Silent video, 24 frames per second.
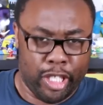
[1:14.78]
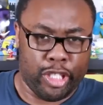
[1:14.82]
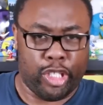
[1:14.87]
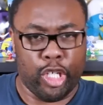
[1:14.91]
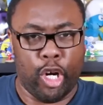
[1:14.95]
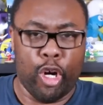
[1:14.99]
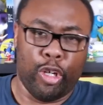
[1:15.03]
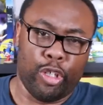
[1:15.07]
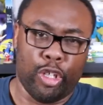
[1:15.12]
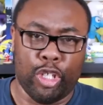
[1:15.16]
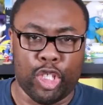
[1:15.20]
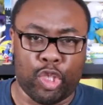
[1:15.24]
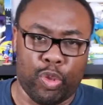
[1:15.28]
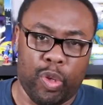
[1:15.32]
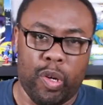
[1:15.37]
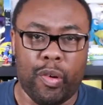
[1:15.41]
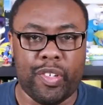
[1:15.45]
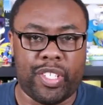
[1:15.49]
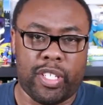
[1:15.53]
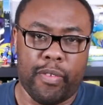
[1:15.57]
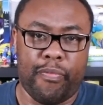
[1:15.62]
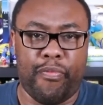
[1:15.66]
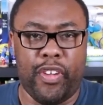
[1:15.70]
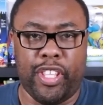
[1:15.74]
the turtles. We
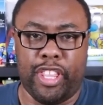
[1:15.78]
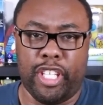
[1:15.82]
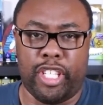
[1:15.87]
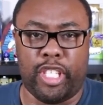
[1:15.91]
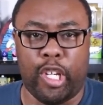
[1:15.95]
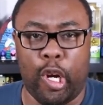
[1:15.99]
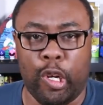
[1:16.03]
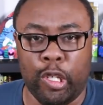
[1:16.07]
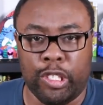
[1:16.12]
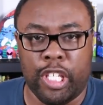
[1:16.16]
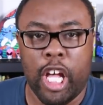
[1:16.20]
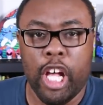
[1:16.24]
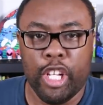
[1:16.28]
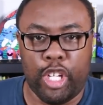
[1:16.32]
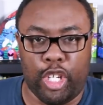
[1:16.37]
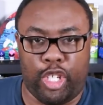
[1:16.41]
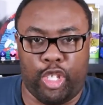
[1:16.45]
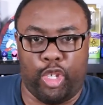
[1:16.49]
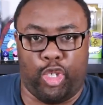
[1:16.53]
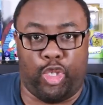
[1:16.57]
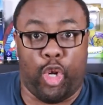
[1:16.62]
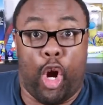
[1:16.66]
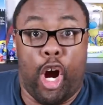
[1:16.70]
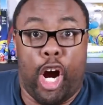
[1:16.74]
must defeat the turtles.
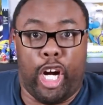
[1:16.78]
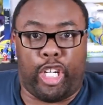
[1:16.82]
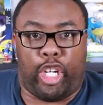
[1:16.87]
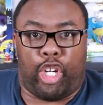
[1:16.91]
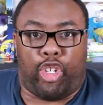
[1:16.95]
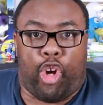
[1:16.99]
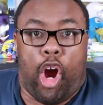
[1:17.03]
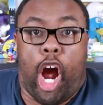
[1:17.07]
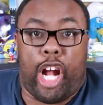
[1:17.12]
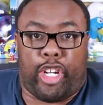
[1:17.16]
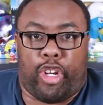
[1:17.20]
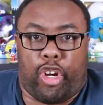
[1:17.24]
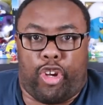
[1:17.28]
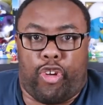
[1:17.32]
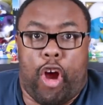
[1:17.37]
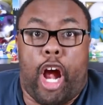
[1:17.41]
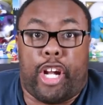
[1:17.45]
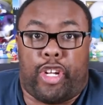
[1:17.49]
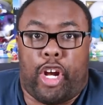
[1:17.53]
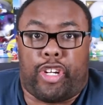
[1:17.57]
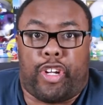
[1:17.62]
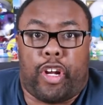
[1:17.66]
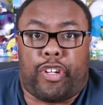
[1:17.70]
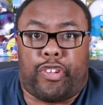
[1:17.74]

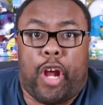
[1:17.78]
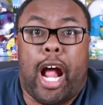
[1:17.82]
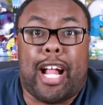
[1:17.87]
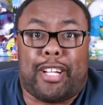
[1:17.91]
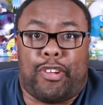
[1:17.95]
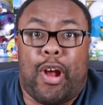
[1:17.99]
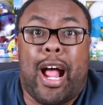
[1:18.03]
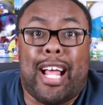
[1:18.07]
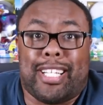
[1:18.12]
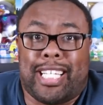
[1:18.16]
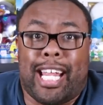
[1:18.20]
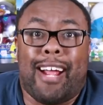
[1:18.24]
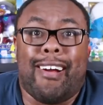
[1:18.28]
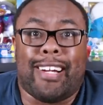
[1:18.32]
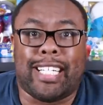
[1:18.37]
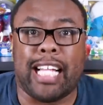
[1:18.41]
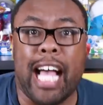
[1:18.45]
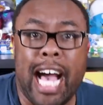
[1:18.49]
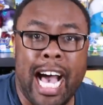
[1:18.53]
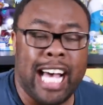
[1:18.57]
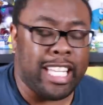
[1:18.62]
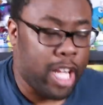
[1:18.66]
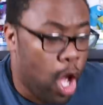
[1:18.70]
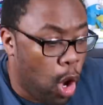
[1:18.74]

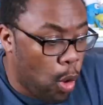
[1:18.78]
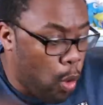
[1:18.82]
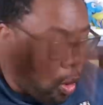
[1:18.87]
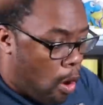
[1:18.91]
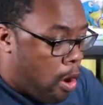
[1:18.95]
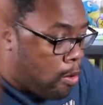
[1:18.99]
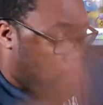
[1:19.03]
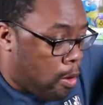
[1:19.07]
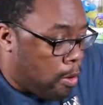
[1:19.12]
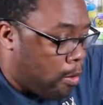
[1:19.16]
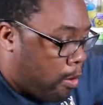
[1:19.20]
Triceratops. Woo!